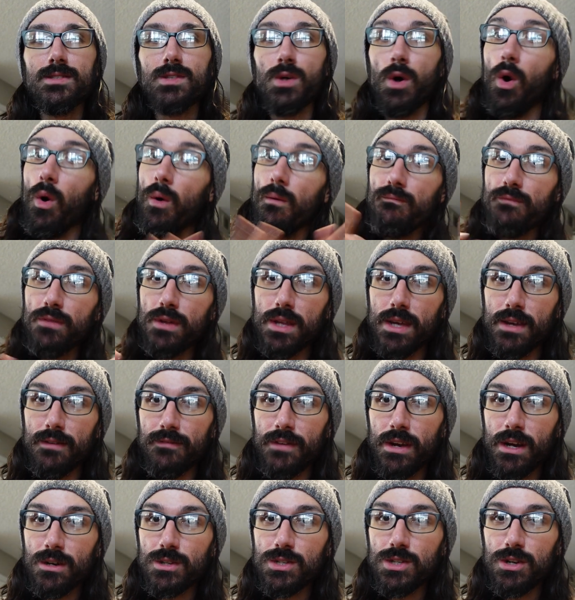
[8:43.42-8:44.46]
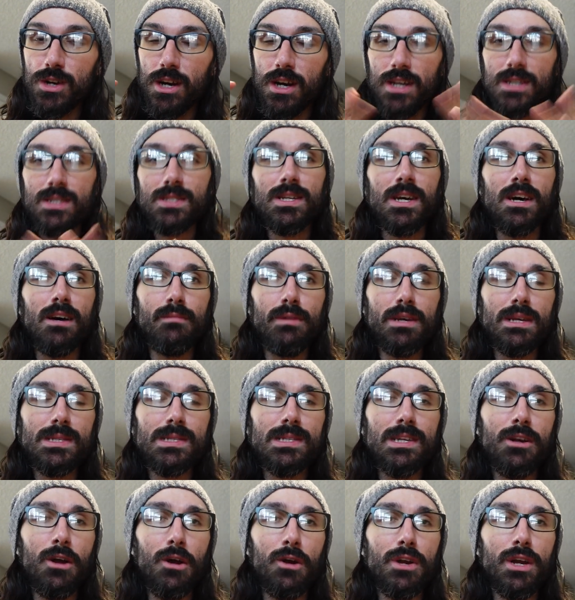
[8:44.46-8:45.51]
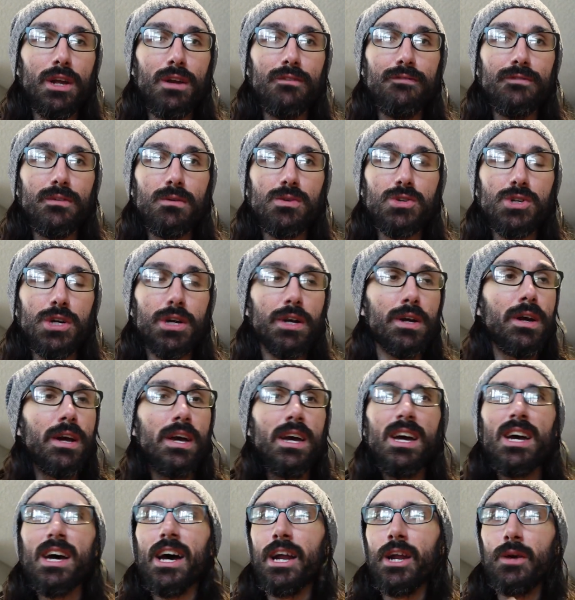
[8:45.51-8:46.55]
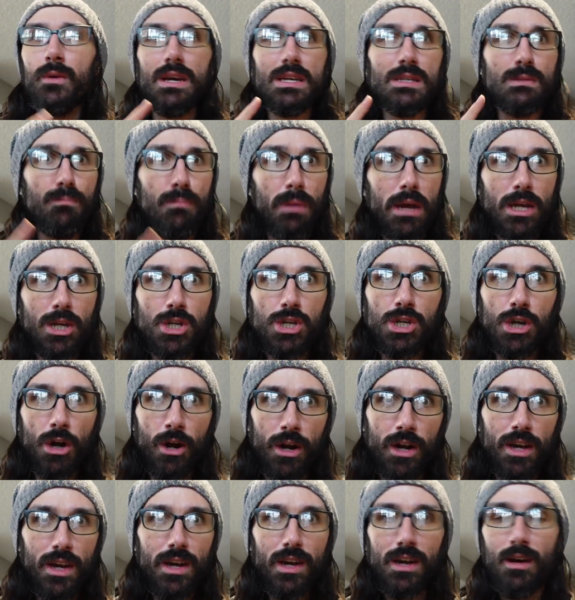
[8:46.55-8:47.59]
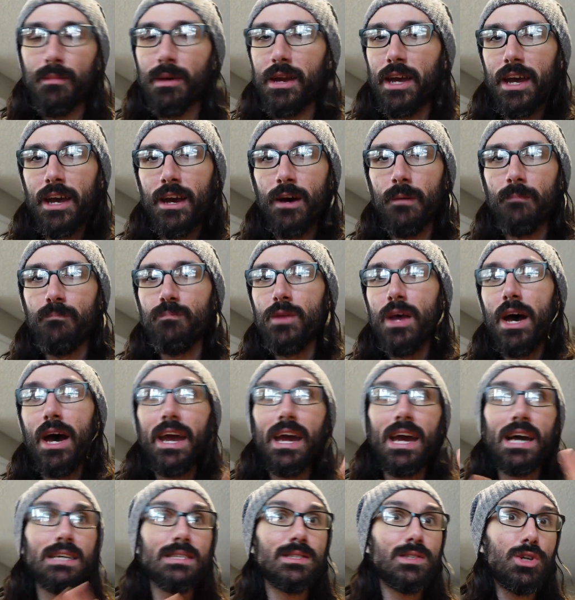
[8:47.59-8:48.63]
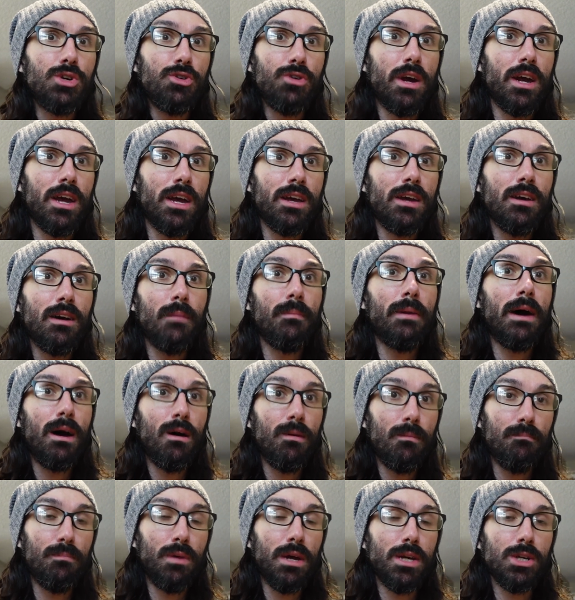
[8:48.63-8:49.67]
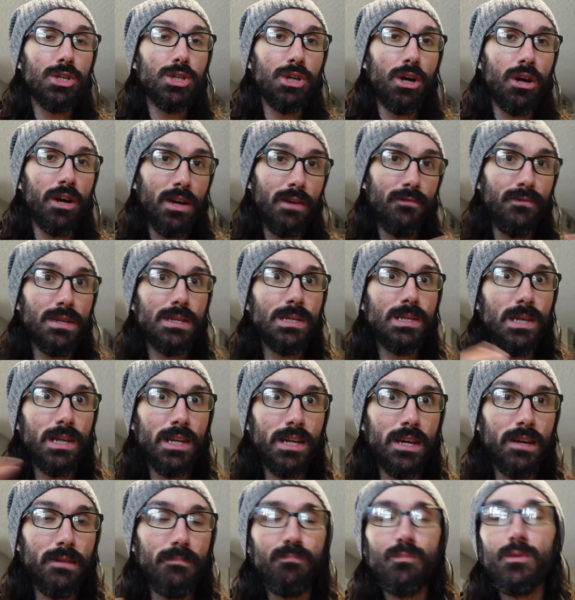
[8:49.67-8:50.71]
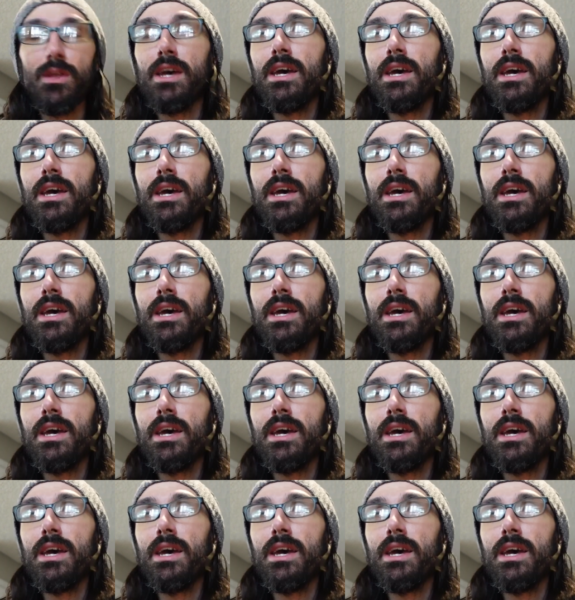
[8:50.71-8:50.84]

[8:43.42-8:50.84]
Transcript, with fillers: So hopefully, fingers crossed, Tommy is in our near future. I know he has Big Shark coming out. I asked Greg about Big Shark if he's in it.